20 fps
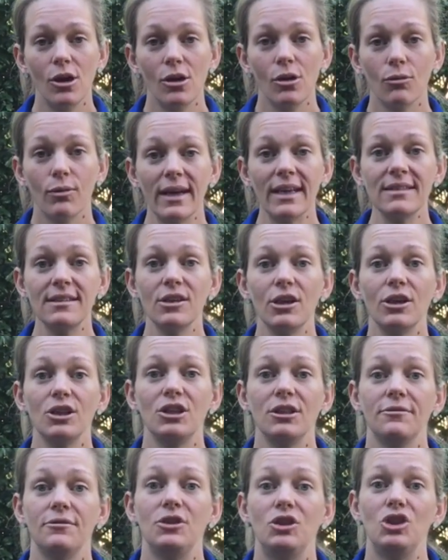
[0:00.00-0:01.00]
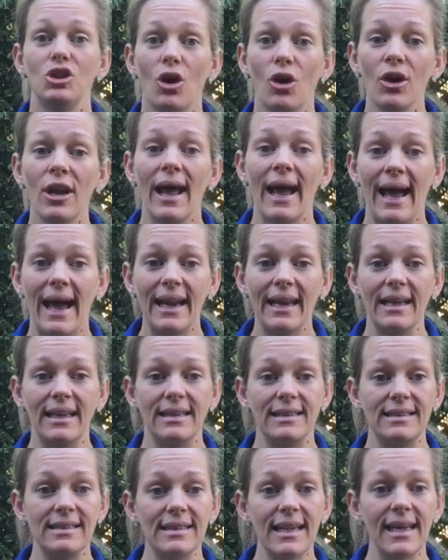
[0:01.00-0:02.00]
Research of John Hattie
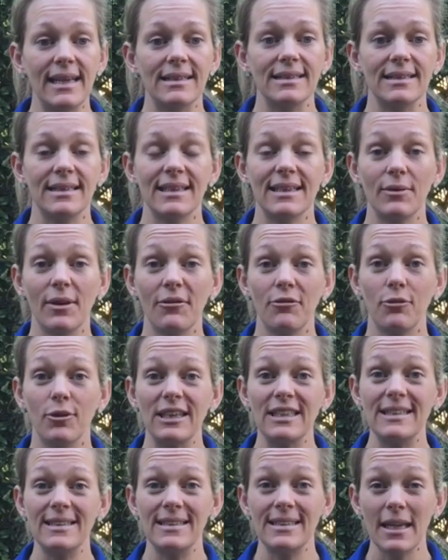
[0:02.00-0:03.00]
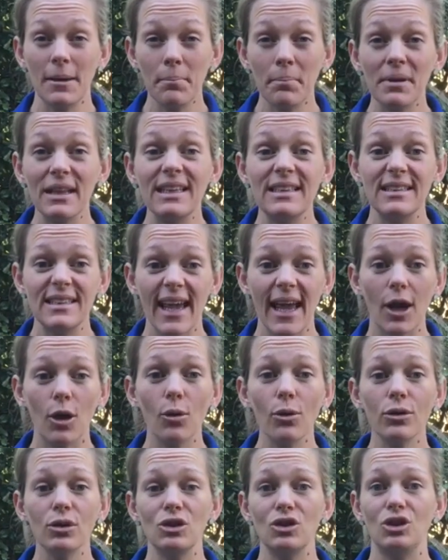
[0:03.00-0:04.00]
says that if we simply
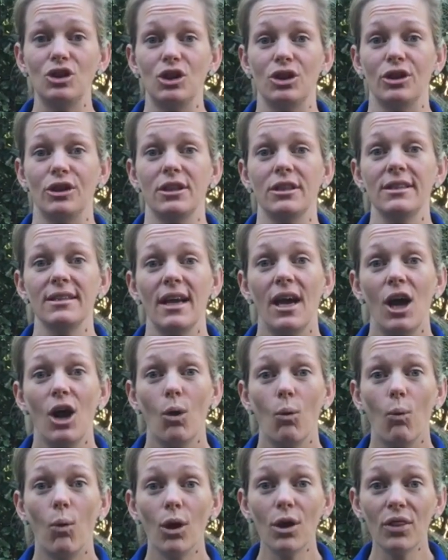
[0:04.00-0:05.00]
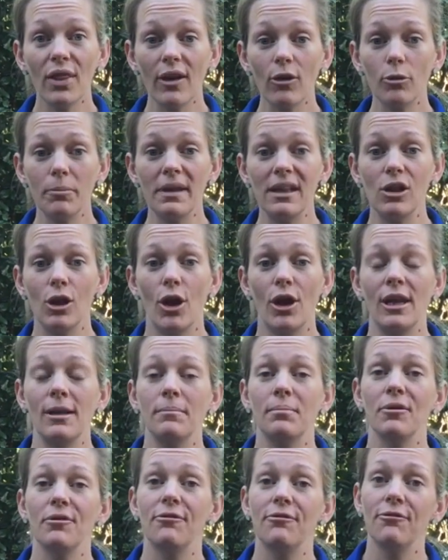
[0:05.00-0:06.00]
tell the students what they will be learning
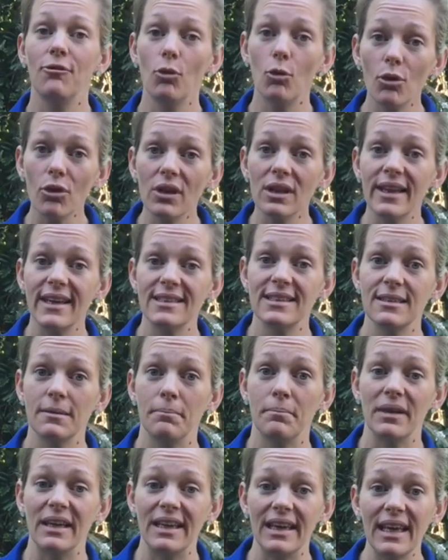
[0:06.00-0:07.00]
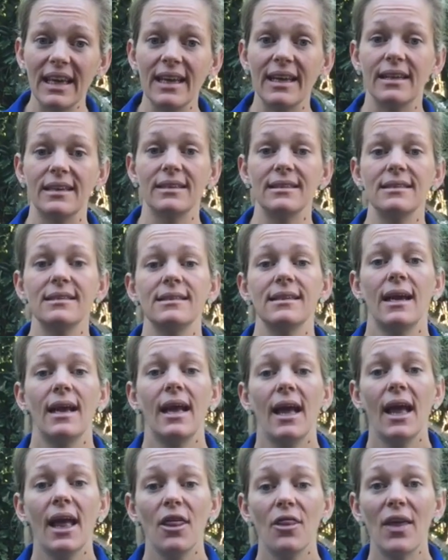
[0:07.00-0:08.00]
before the lesson begins,
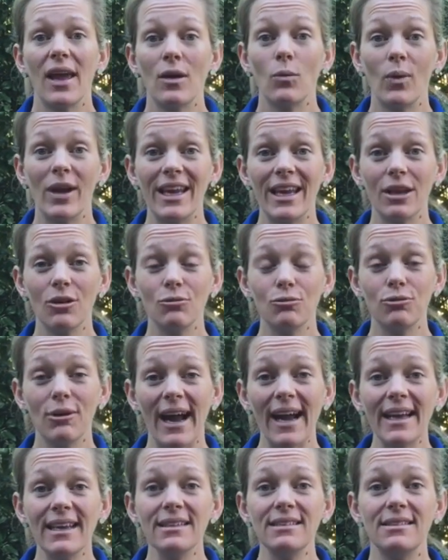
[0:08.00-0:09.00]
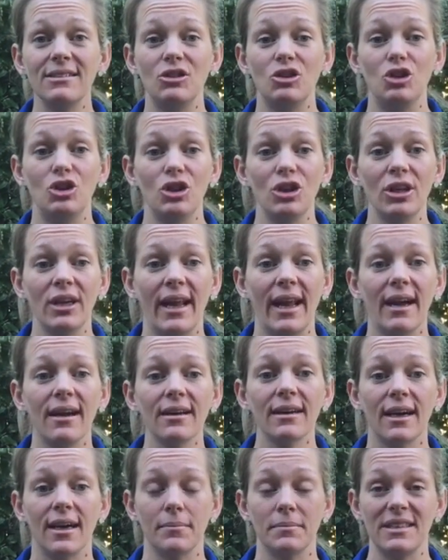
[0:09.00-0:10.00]
then we can raise student
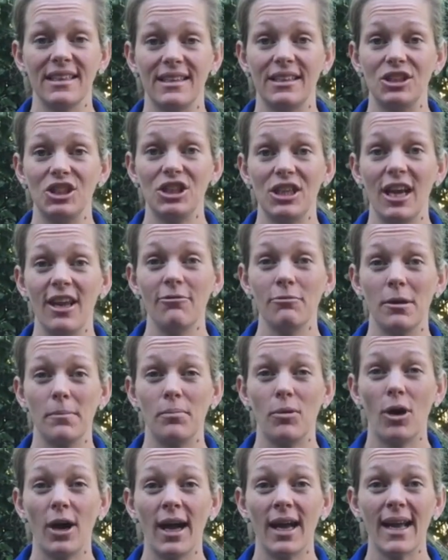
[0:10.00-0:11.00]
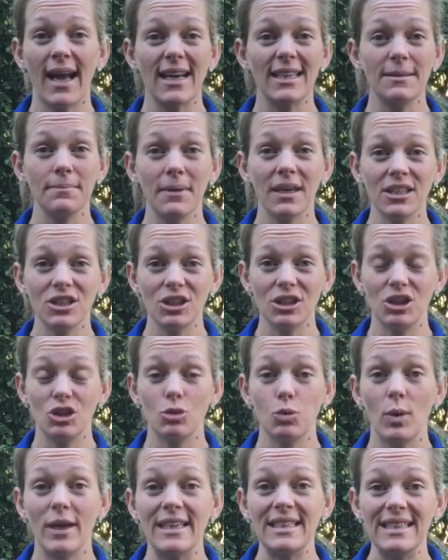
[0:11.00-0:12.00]
outcomes and achievement by as much as
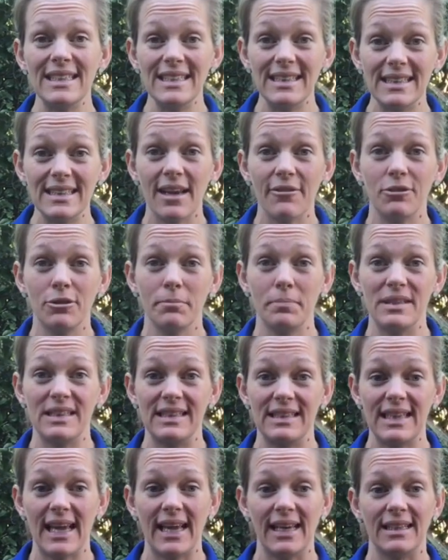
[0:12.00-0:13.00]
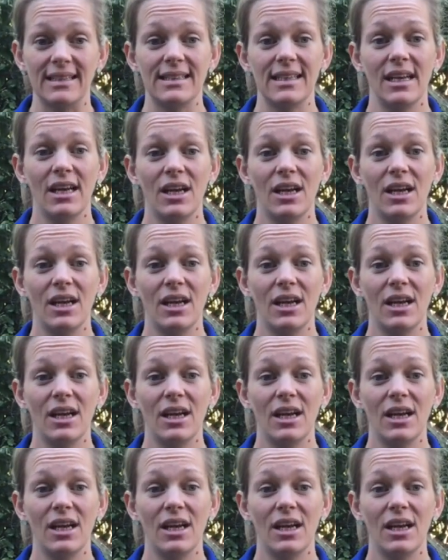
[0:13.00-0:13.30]
27%.